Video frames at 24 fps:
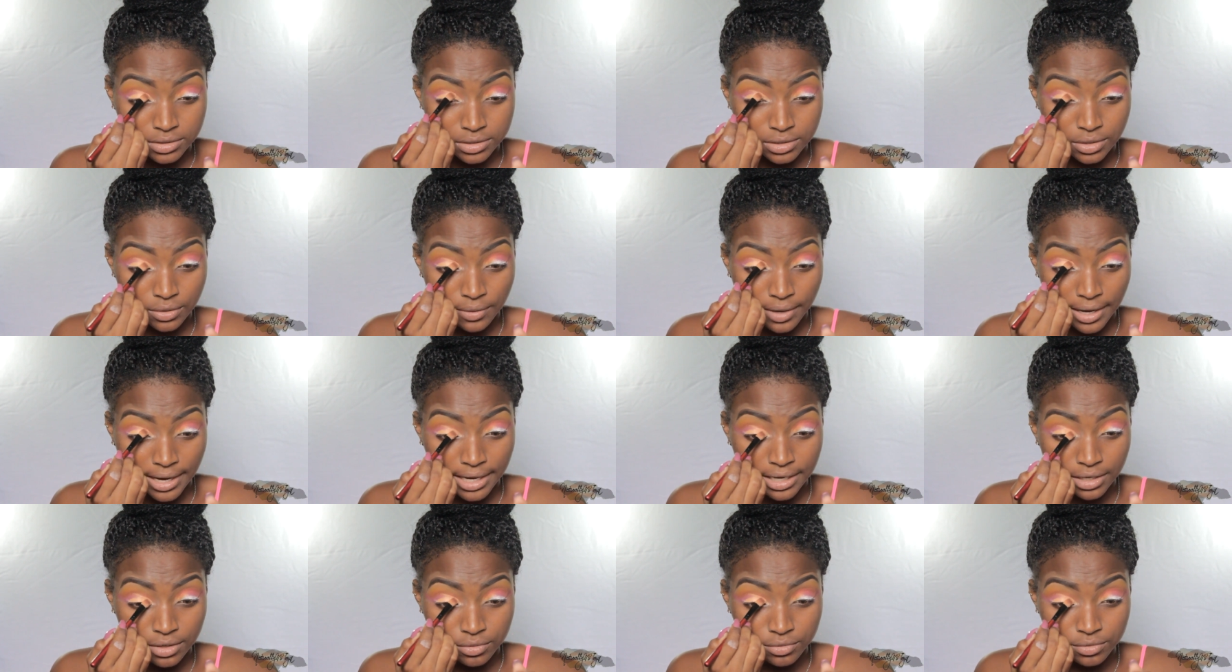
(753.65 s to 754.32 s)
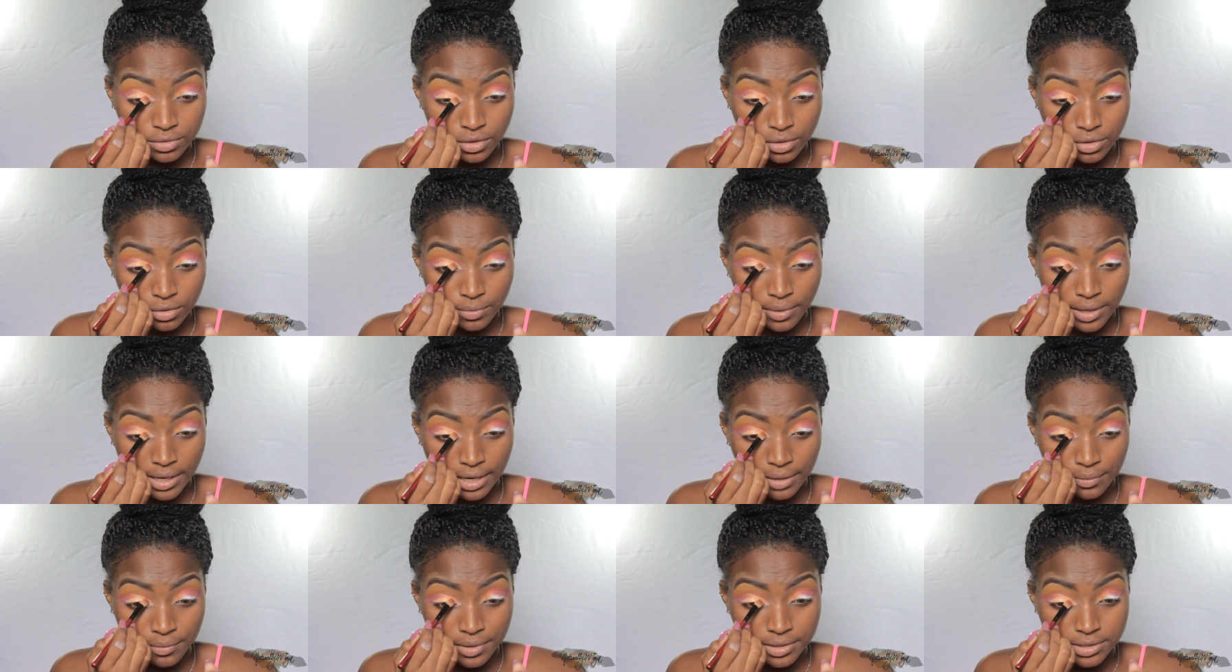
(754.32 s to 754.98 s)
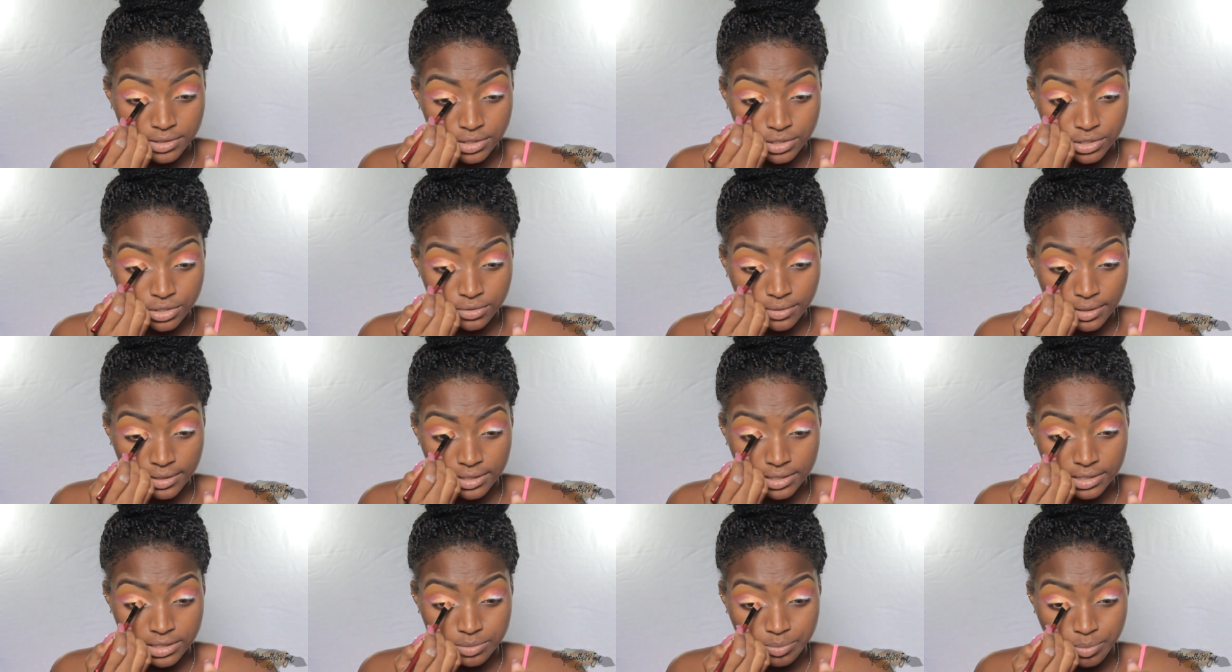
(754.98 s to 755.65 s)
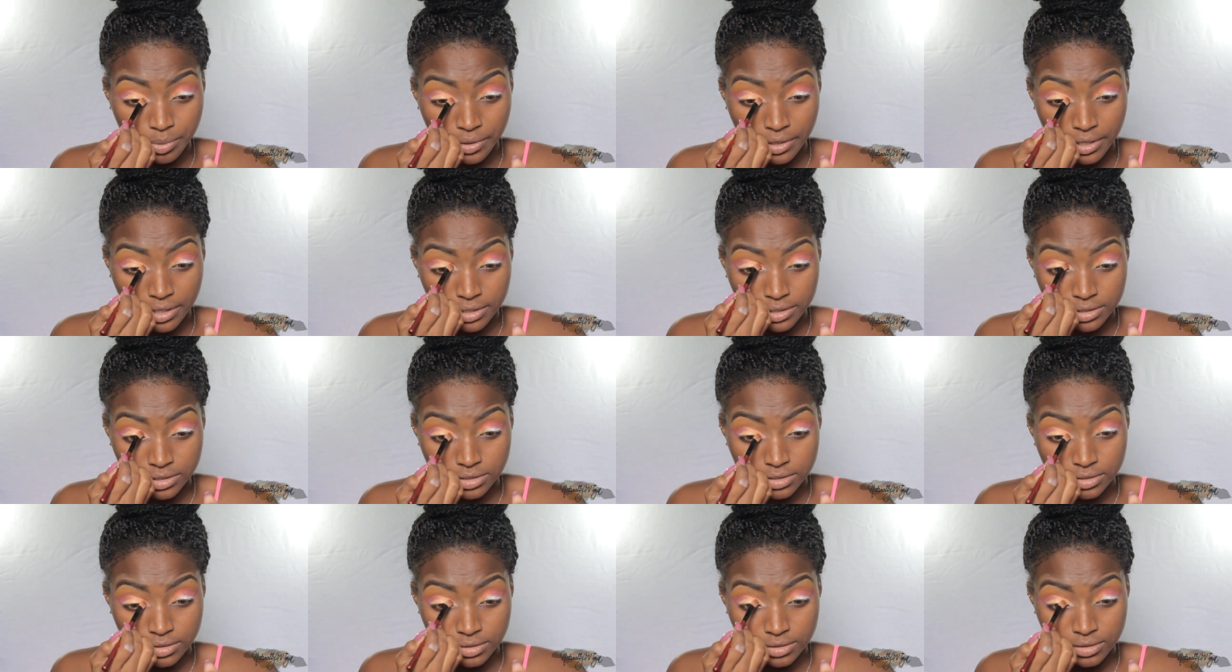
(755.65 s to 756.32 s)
So I don't know what I want to do at this point,